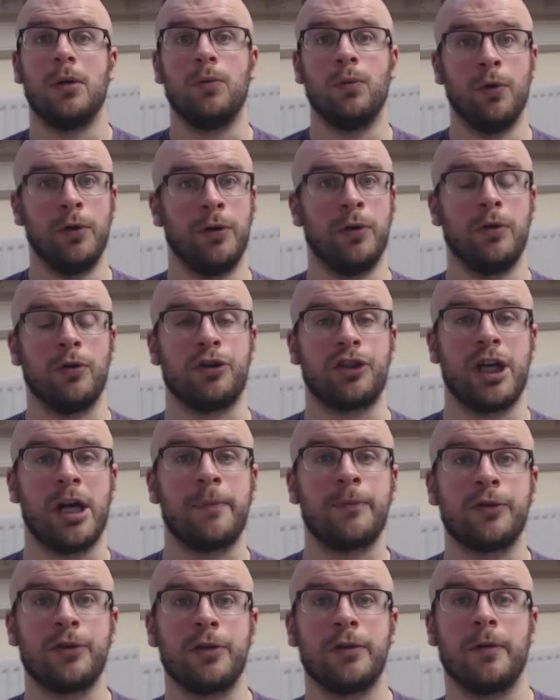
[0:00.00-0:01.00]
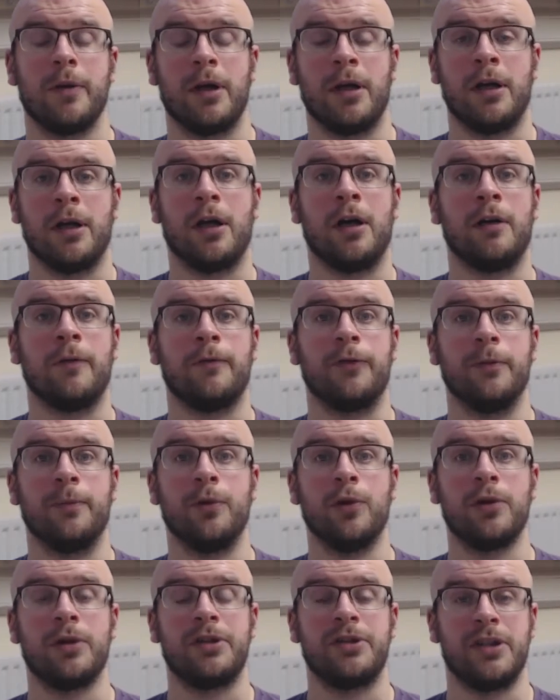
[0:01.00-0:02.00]
One whole chapter of the
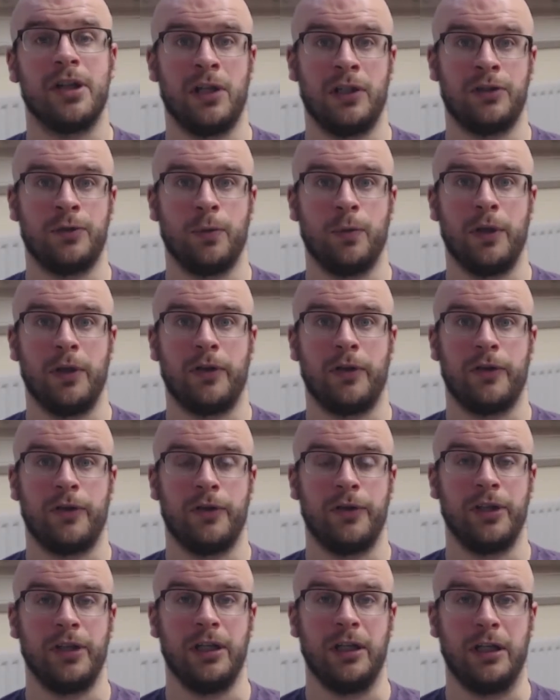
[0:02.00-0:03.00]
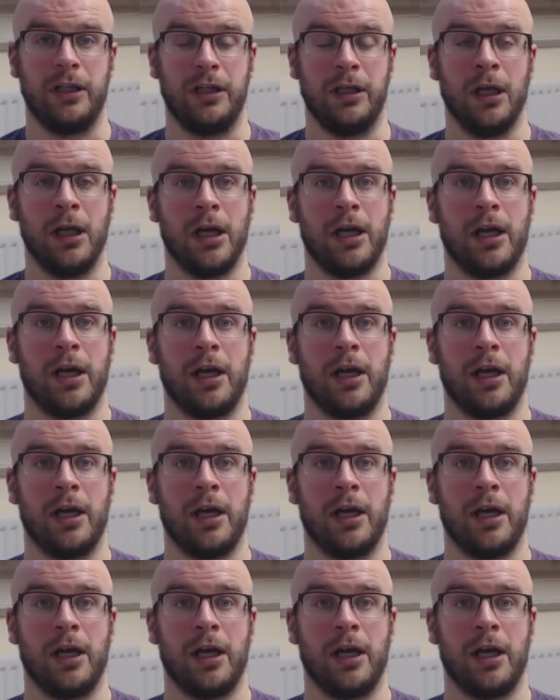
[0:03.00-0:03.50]
book dealt with the